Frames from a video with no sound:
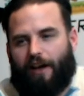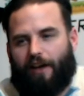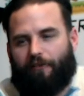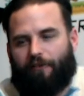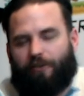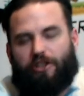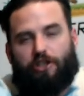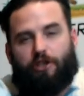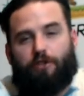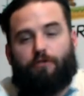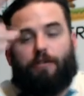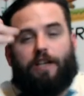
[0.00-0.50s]

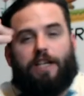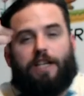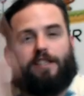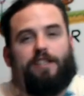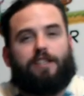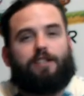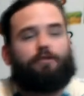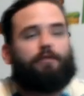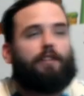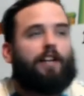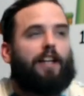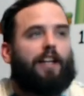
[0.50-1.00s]
For two
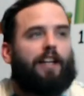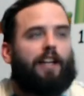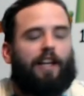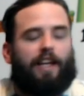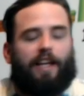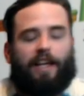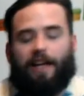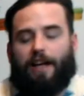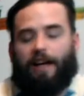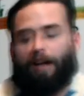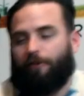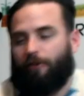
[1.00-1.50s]
reasons
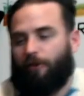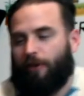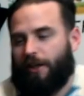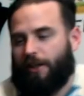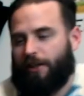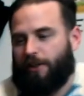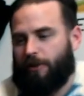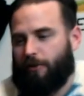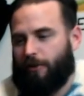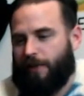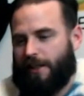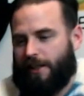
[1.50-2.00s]
really, I thought I'd
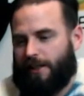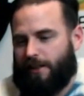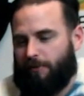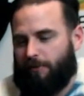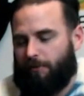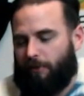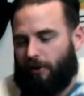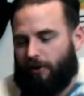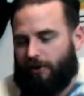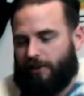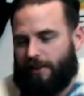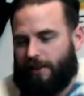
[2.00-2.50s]
do this
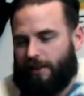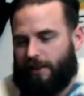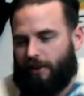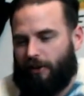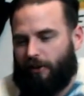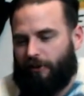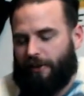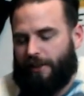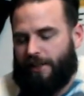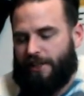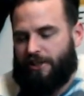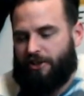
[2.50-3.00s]
unboxing
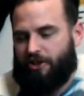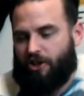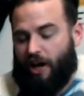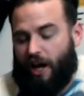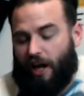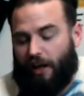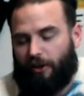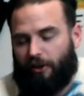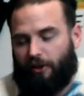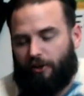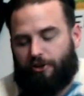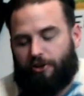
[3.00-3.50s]
on this
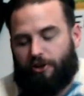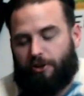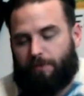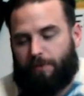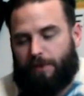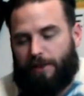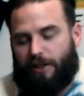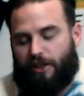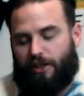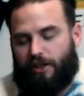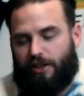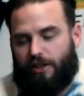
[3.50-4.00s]
channel, just
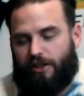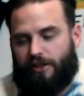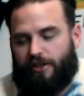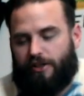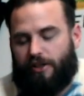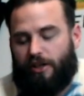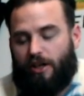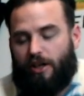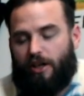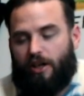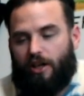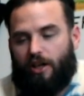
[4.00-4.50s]
because,